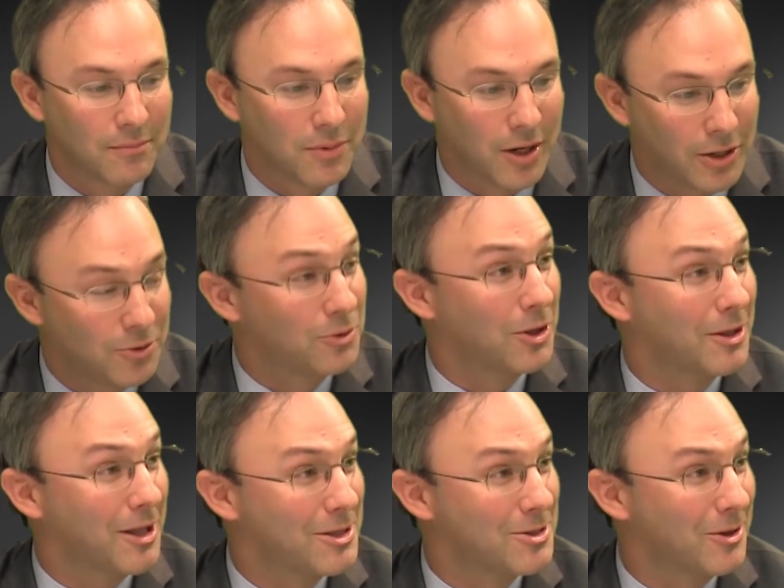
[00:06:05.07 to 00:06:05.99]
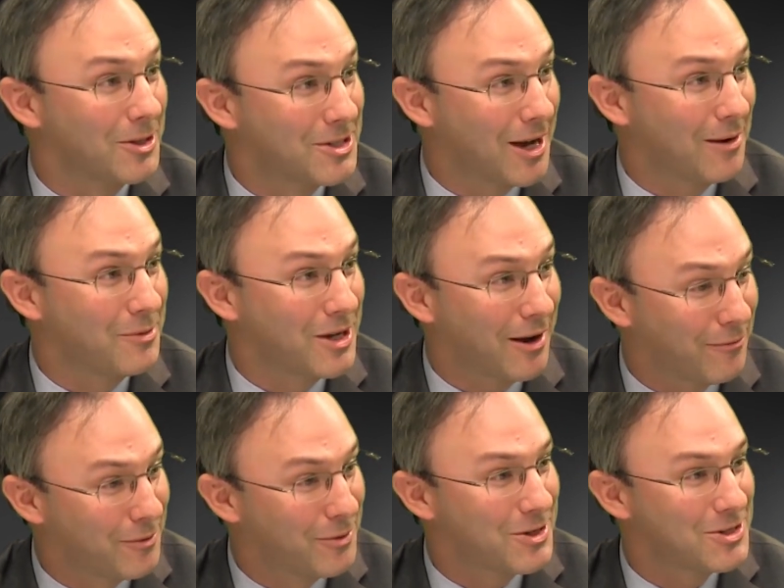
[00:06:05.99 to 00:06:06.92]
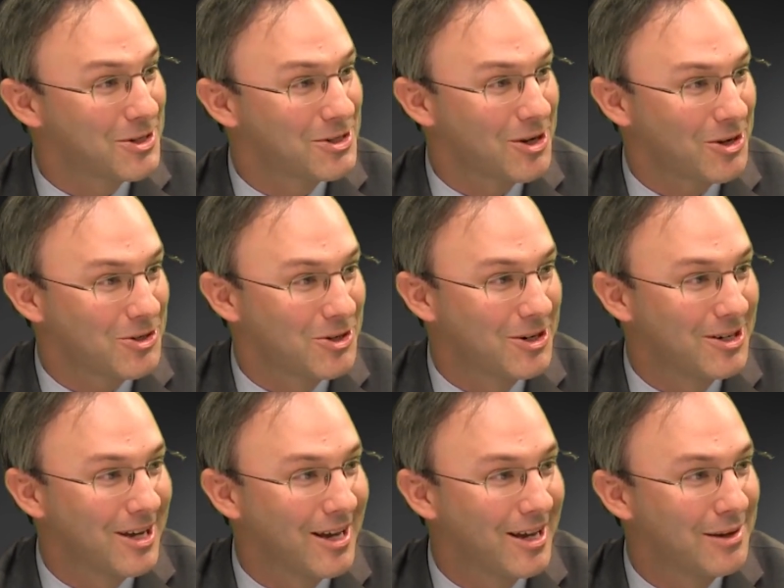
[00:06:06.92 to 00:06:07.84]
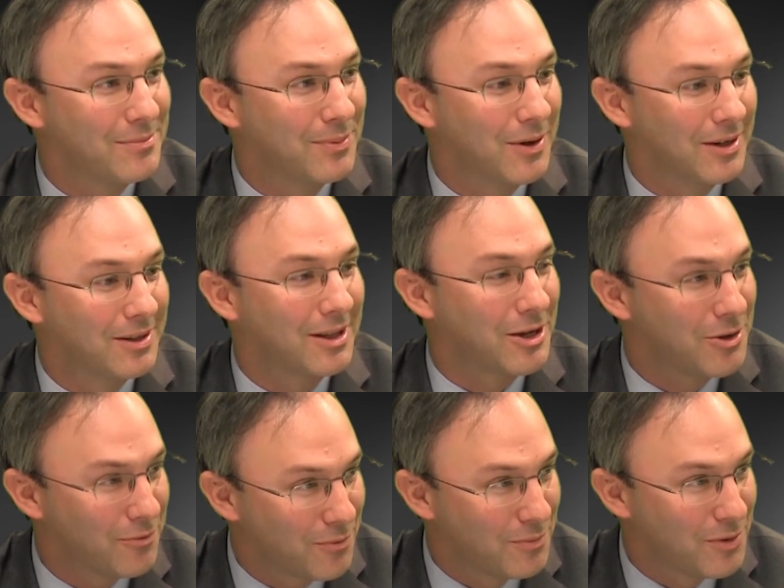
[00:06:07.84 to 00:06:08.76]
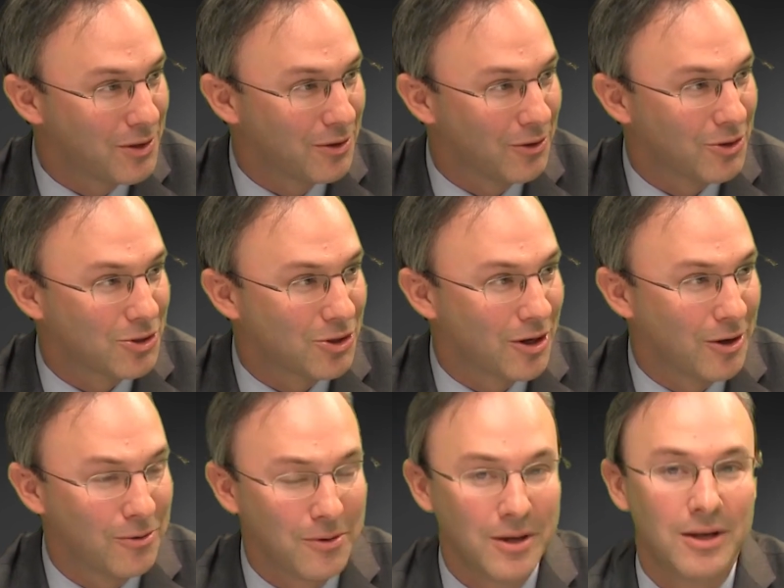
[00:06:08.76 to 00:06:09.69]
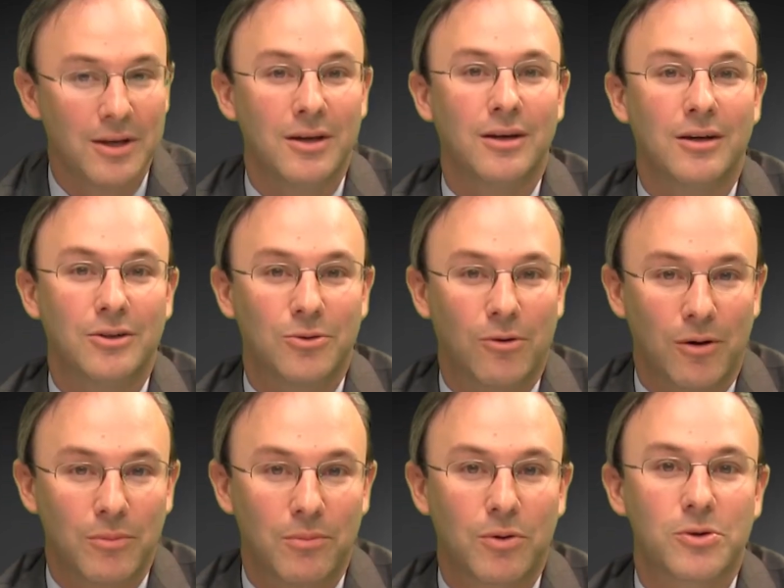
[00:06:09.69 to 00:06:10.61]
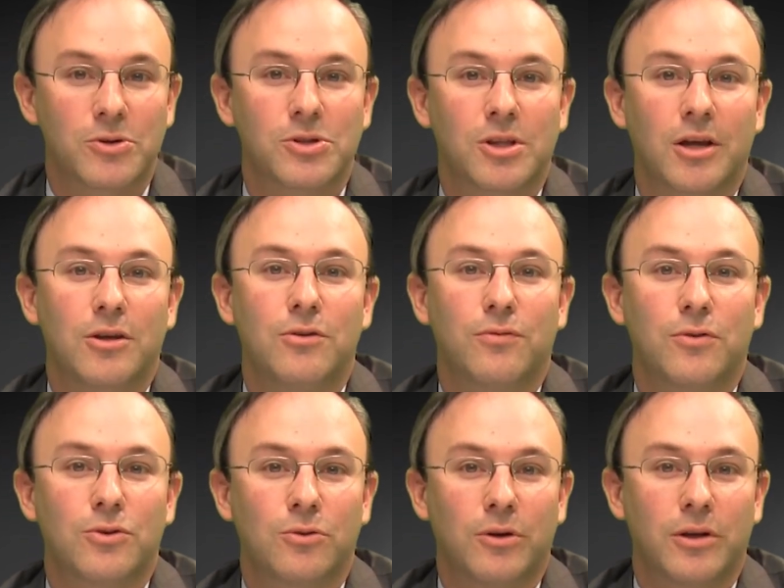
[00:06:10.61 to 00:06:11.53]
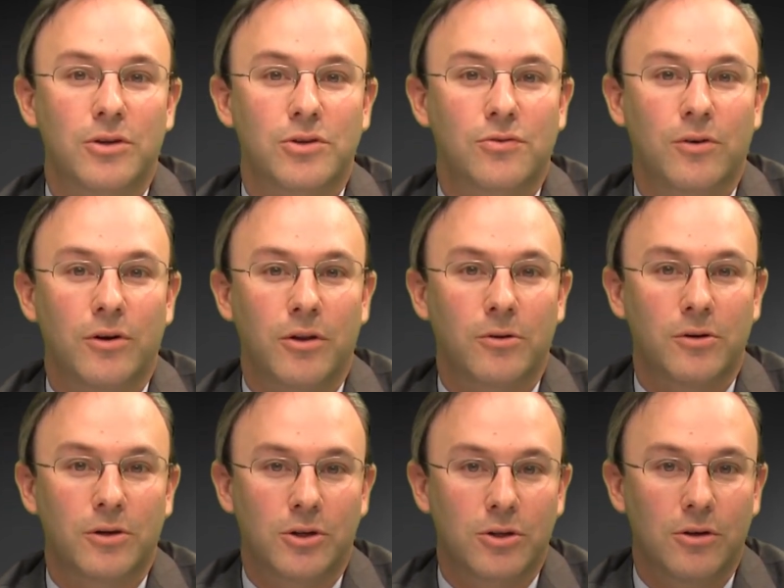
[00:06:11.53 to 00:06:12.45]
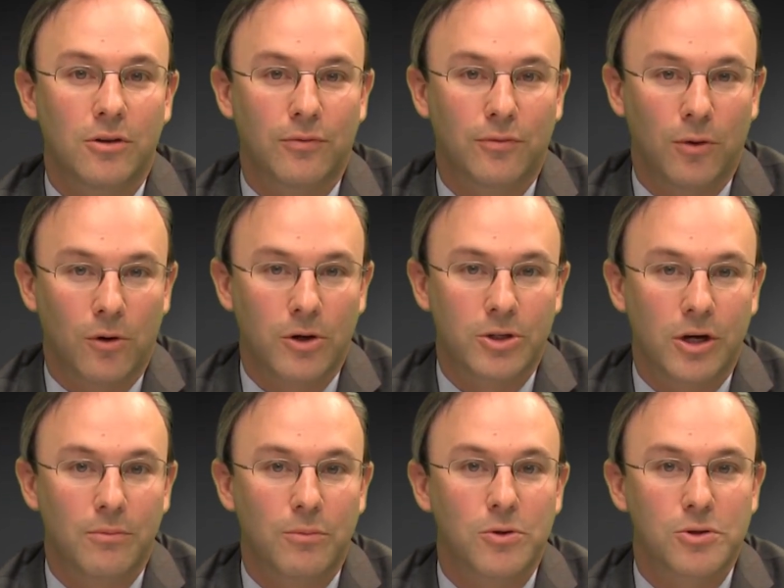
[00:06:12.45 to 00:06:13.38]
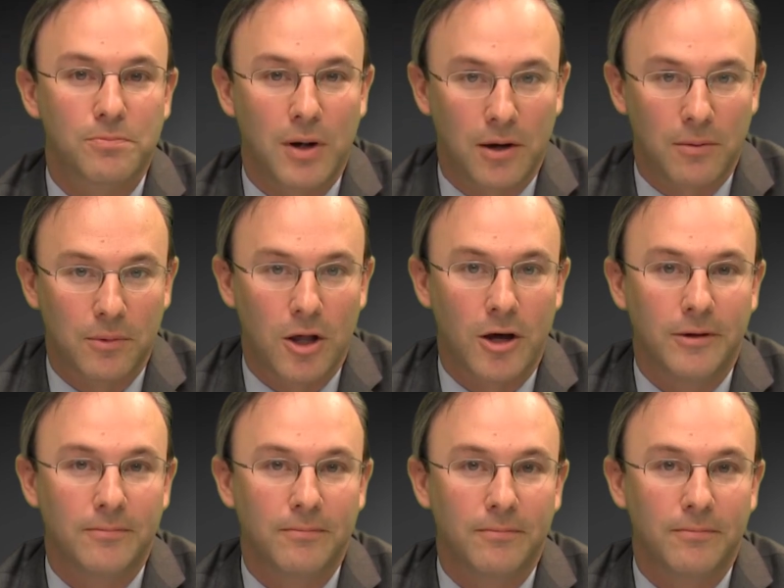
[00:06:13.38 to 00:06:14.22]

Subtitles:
But I do think that's all the time we got for this discussion today. But thank you for being on the show. And to our members, thank you for joining us for another edition of the Florida Chamber's Bottom Line.